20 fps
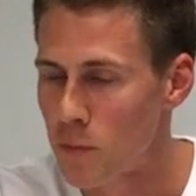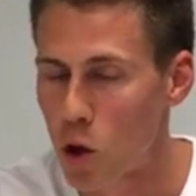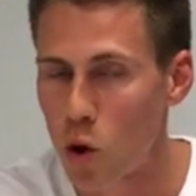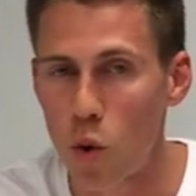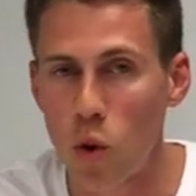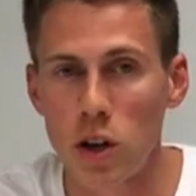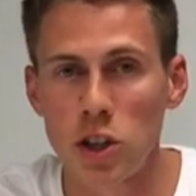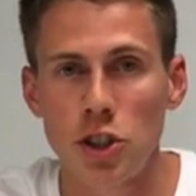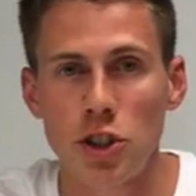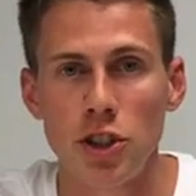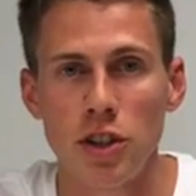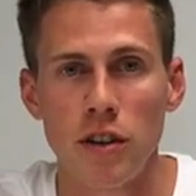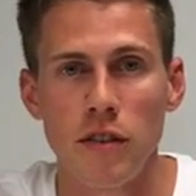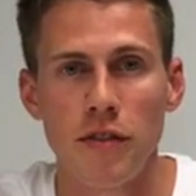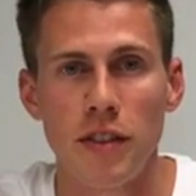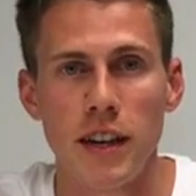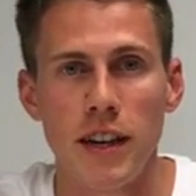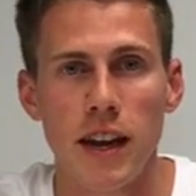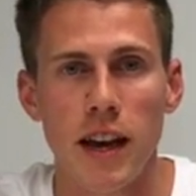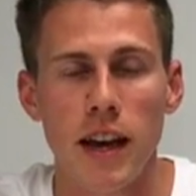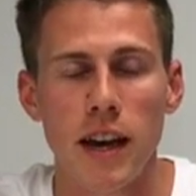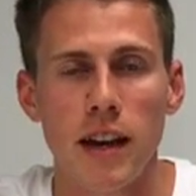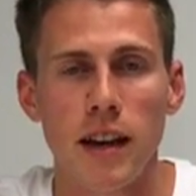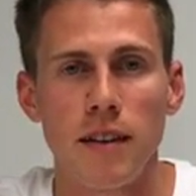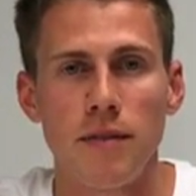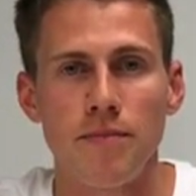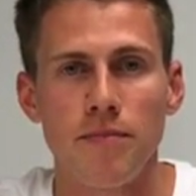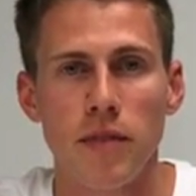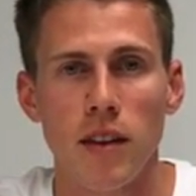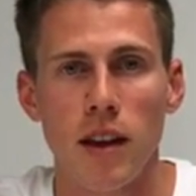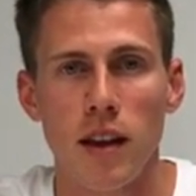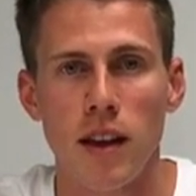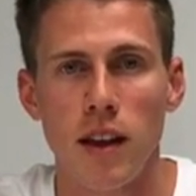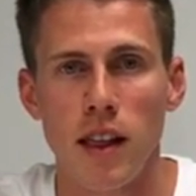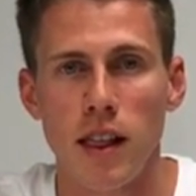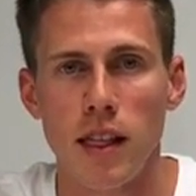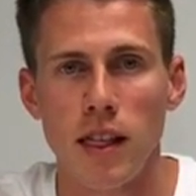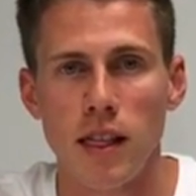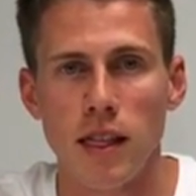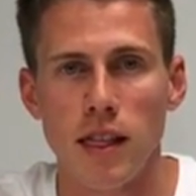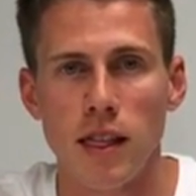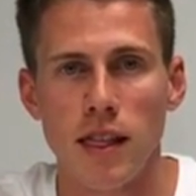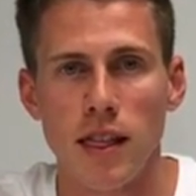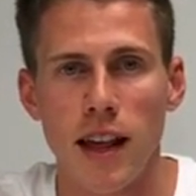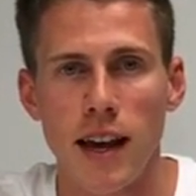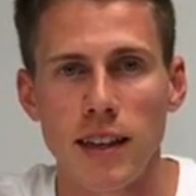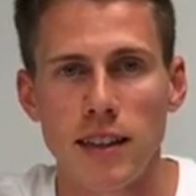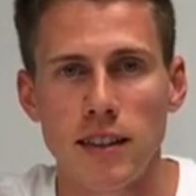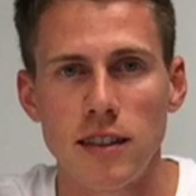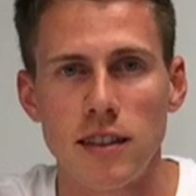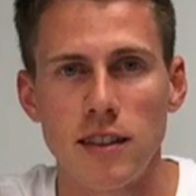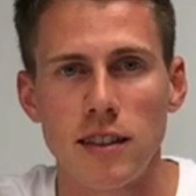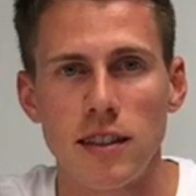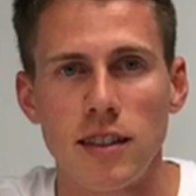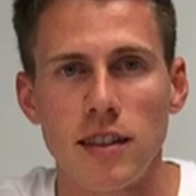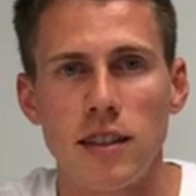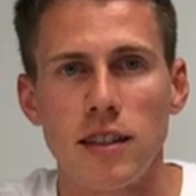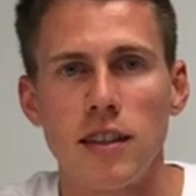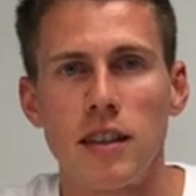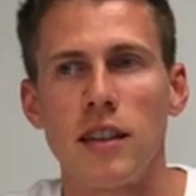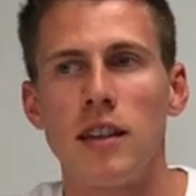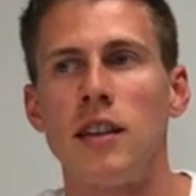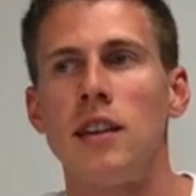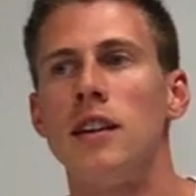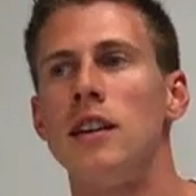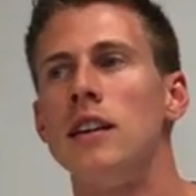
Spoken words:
Question of the day, let's